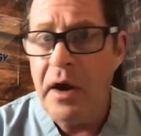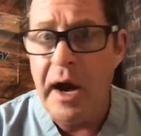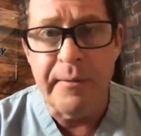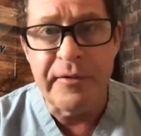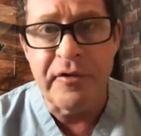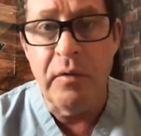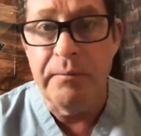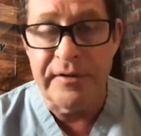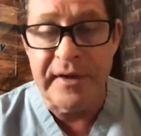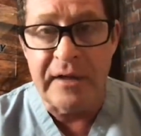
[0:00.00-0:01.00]
Uh, so,
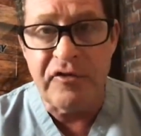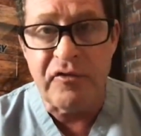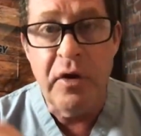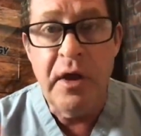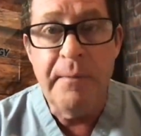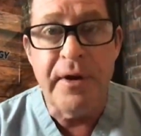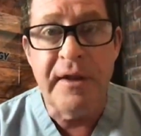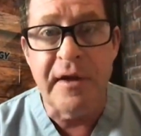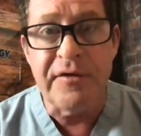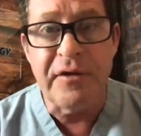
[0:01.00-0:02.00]
but that's true. But
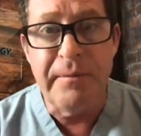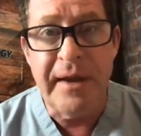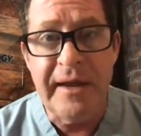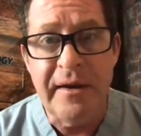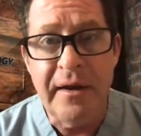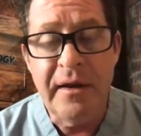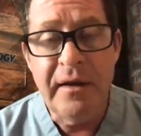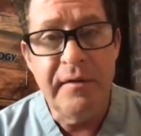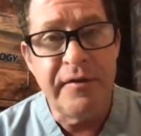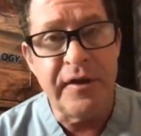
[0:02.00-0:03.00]
it doesn't mean
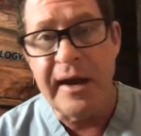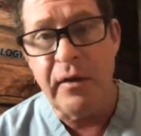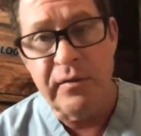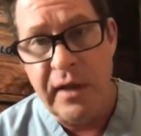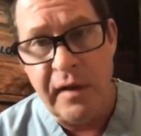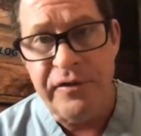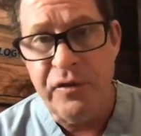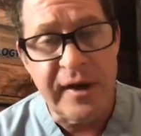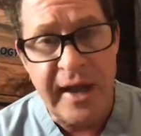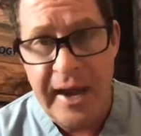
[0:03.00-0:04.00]
that I don't love
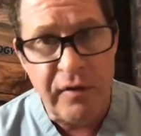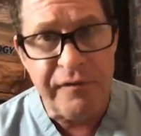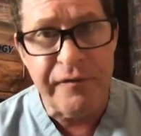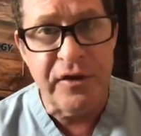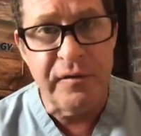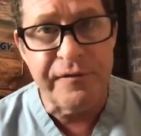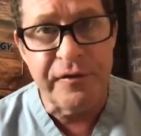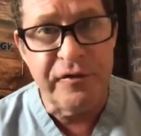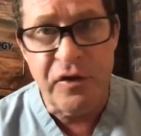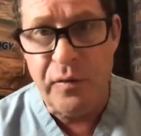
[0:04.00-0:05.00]
you and care for you for
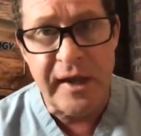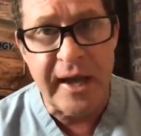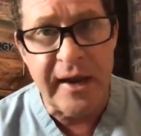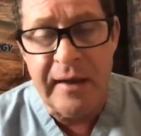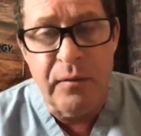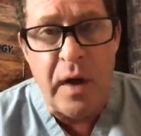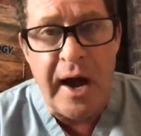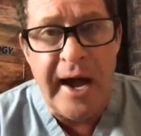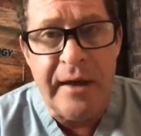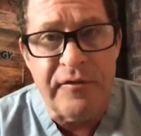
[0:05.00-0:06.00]
doing it. And
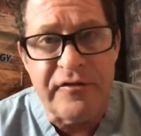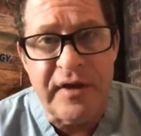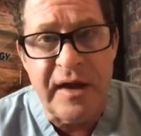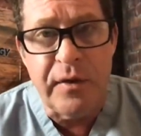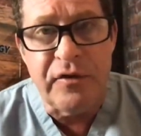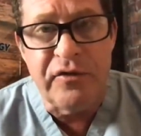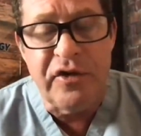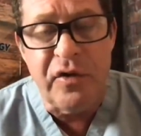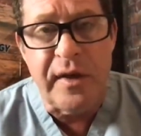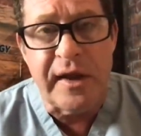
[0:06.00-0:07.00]
I understand what you're
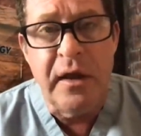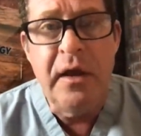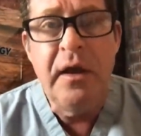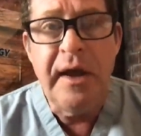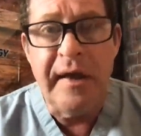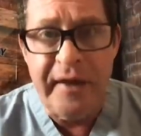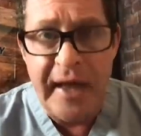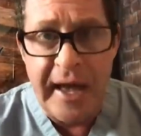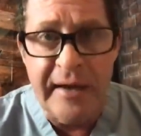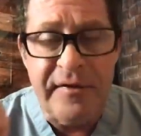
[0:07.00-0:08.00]
doing. In the
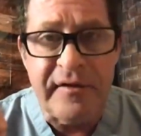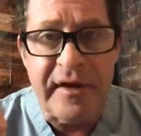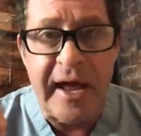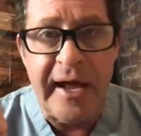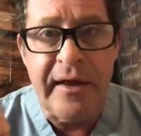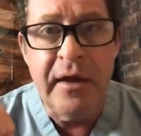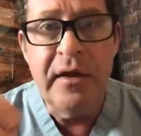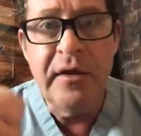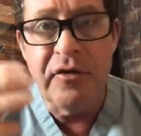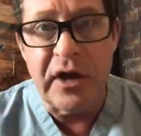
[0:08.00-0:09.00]
end of the day,
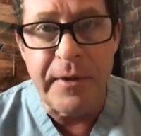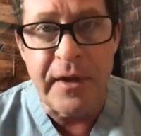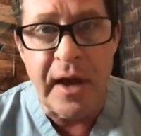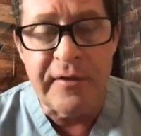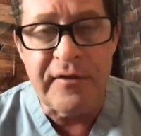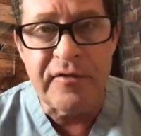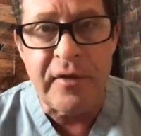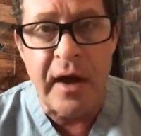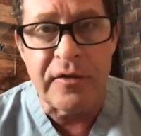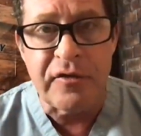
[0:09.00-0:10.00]
you're going to be on
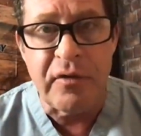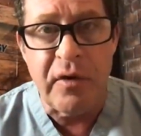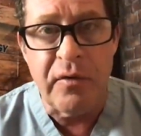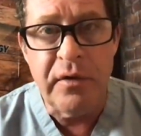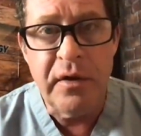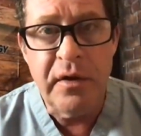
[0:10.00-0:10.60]
testosterone